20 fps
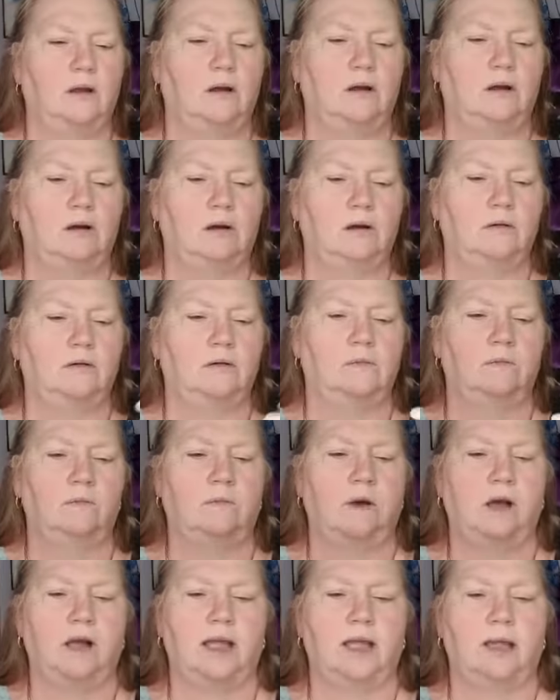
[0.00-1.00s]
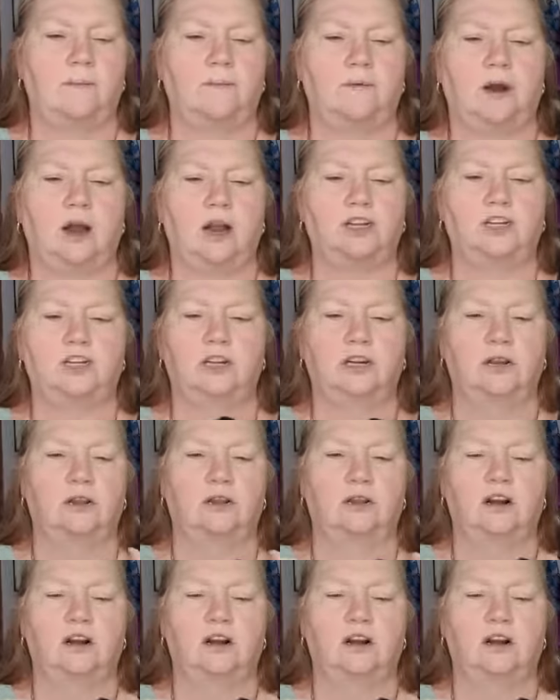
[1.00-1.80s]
on my brush.